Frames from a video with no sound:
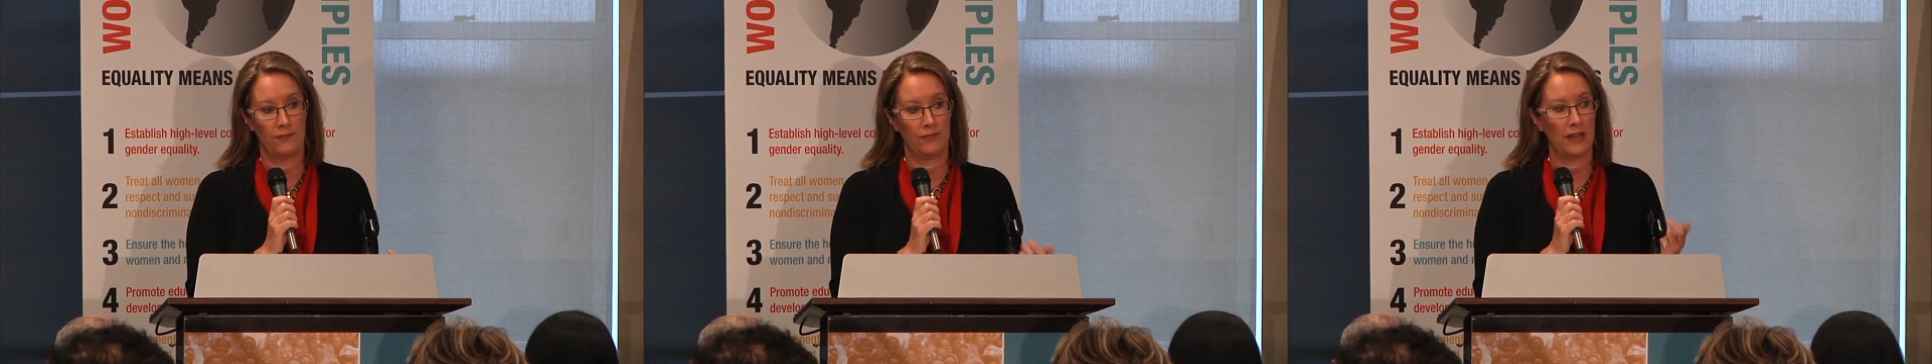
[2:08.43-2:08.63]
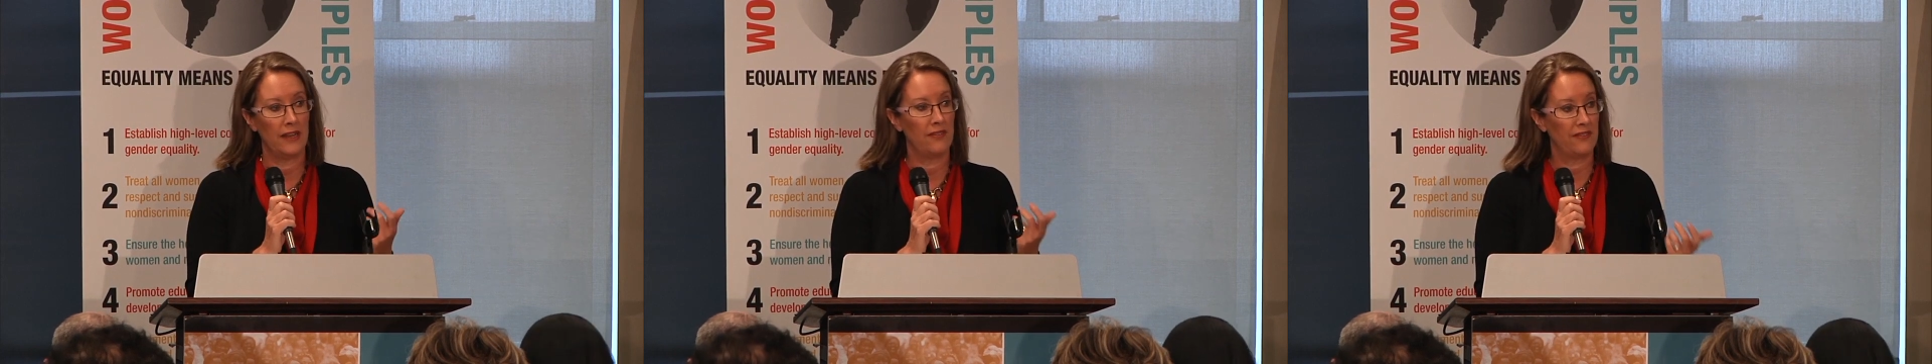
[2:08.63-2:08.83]

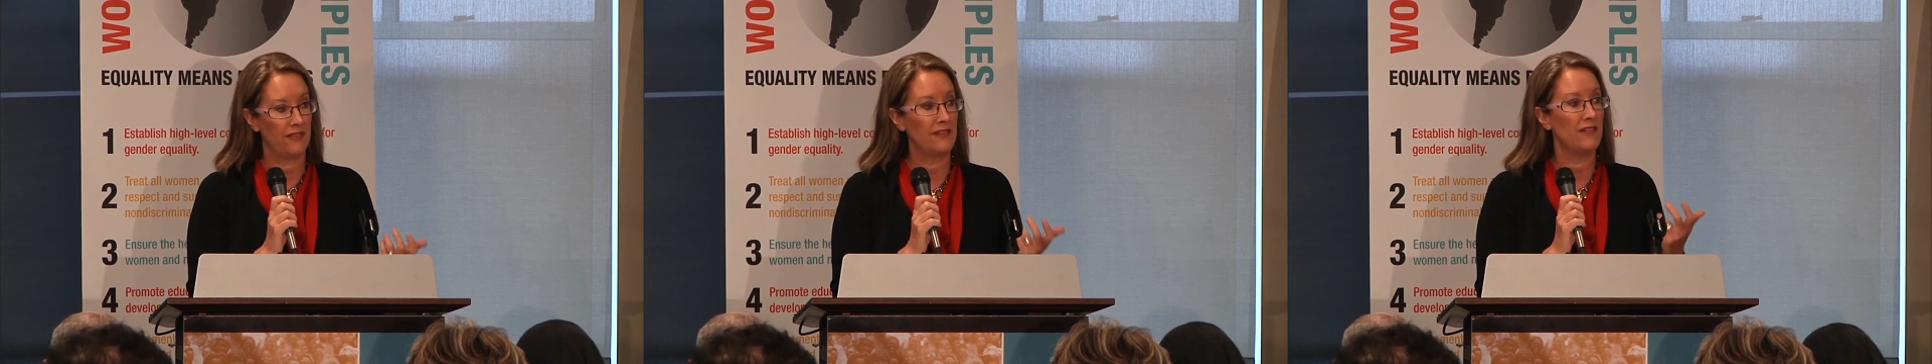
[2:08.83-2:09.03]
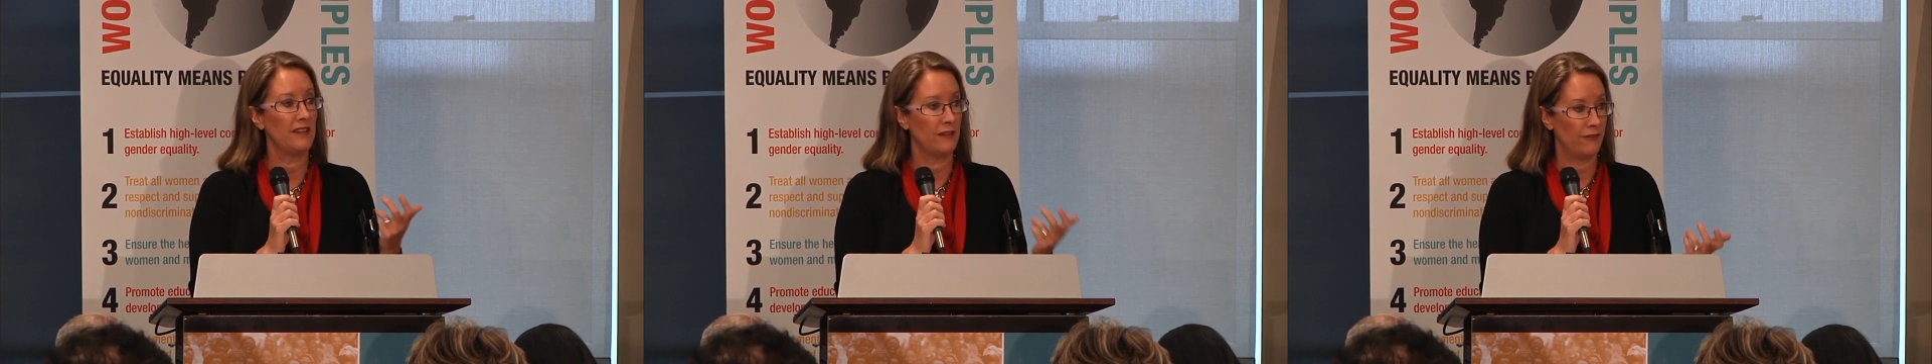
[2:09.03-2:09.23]
It's
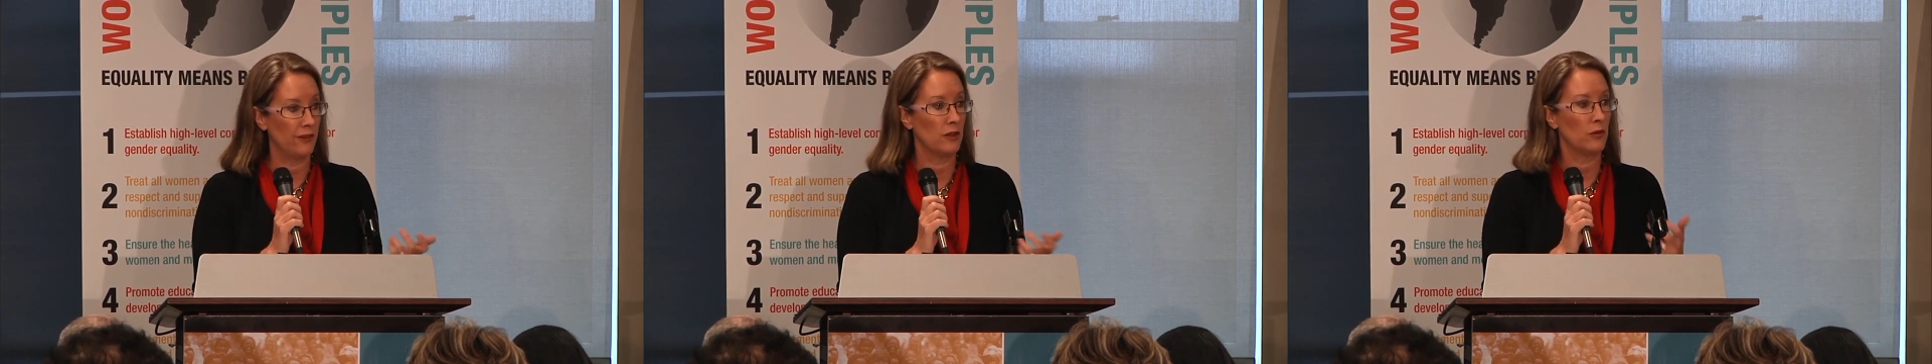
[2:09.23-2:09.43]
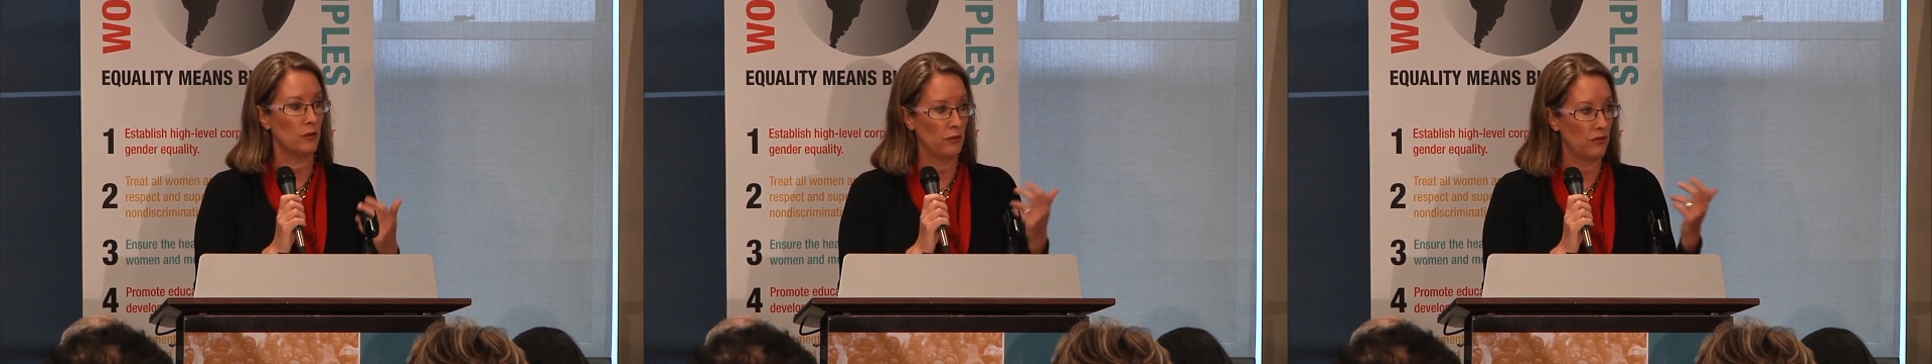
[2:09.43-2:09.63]

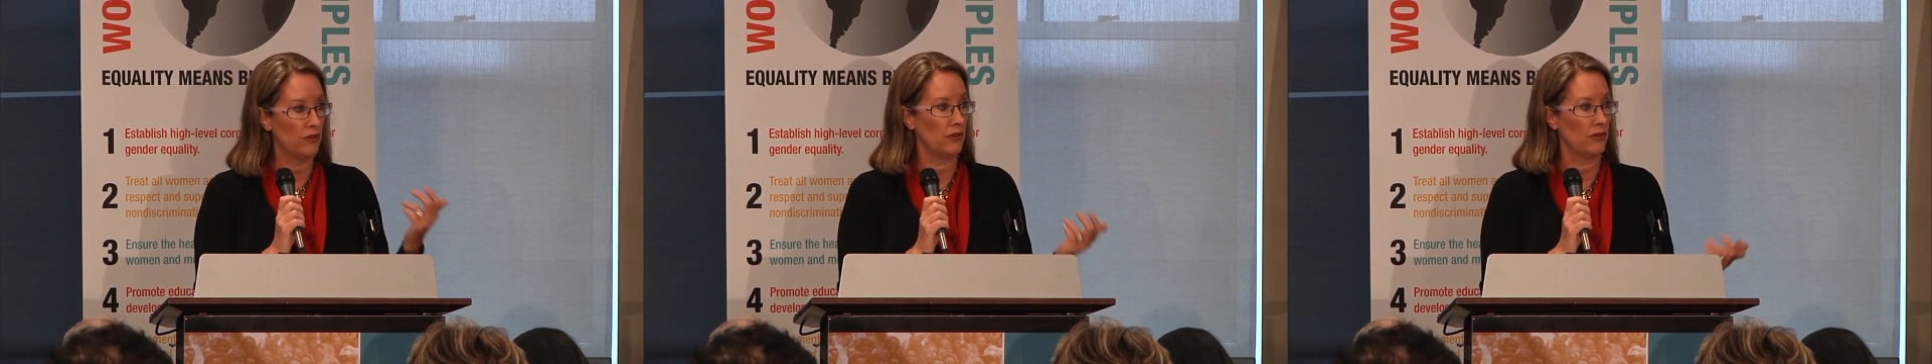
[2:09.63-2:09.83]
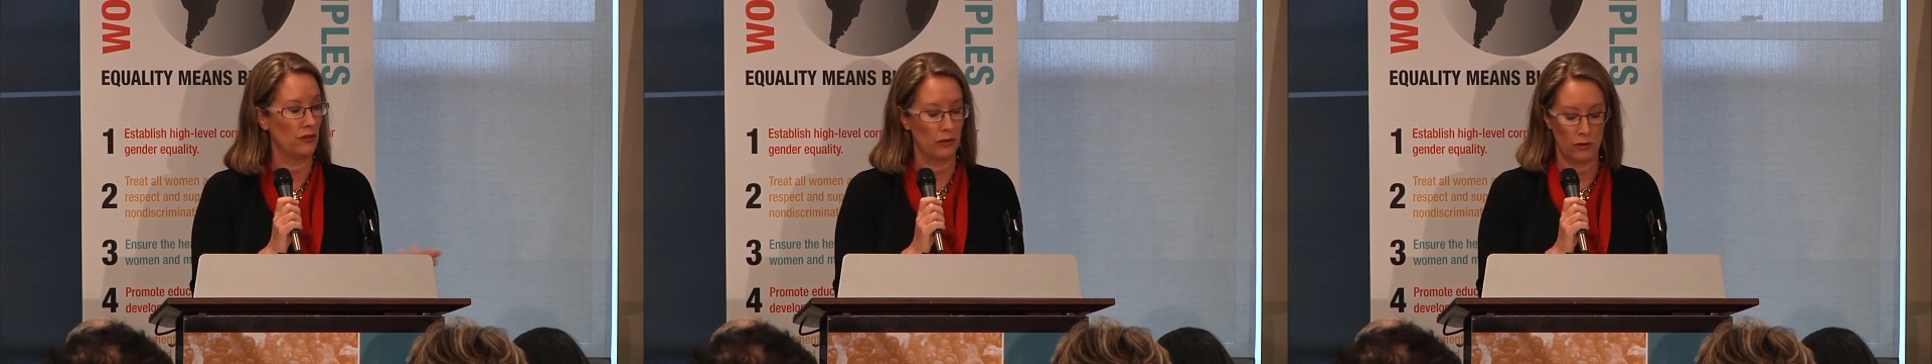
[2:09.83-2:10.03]
difficult to
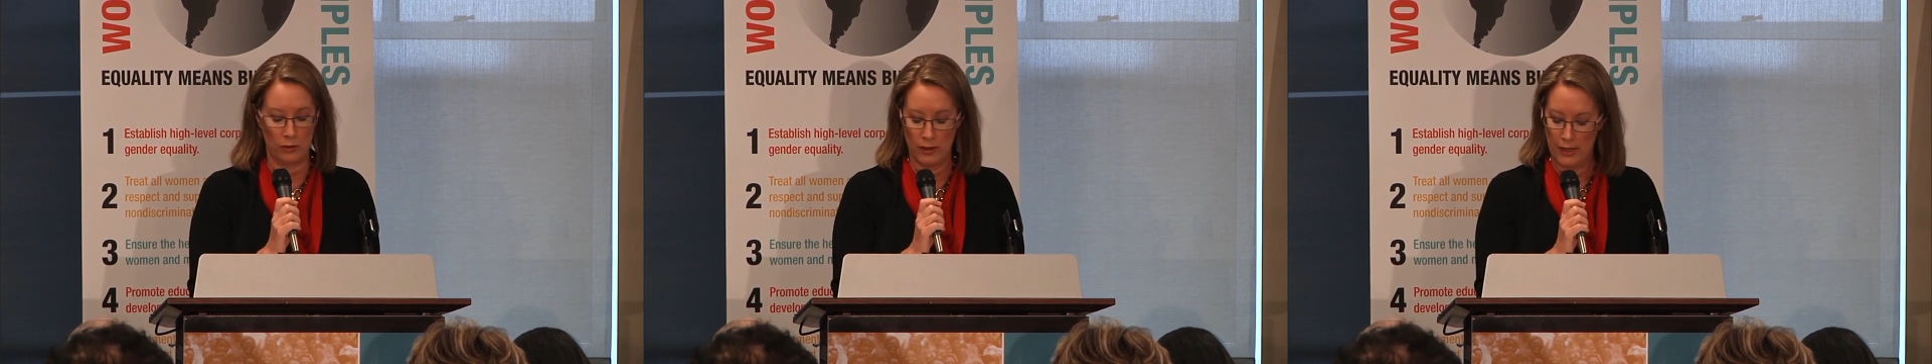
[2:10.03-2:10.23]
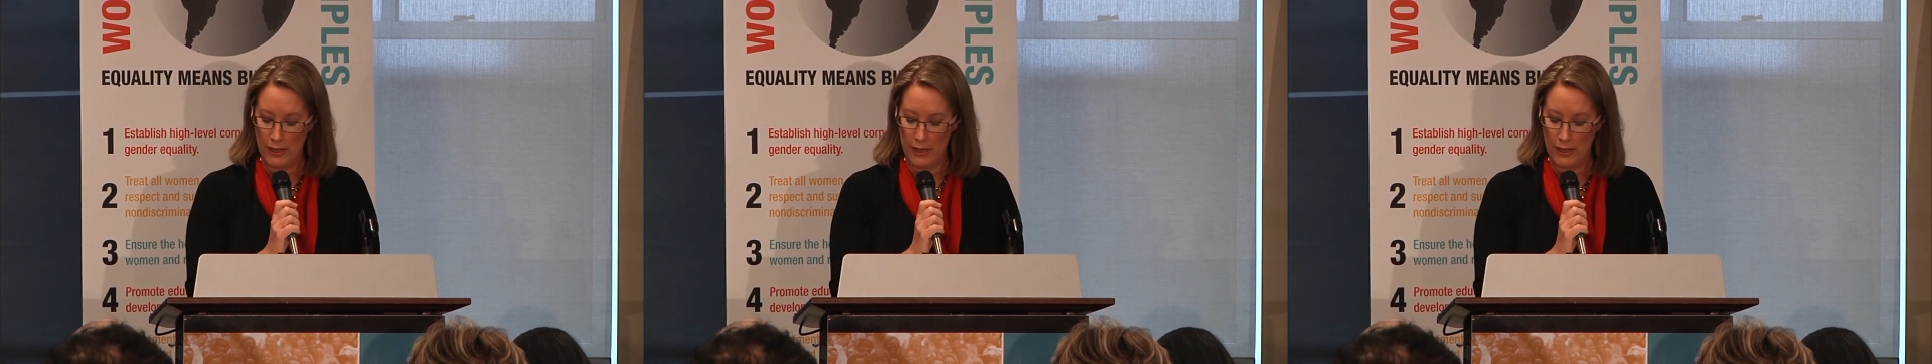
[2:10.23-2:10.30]
do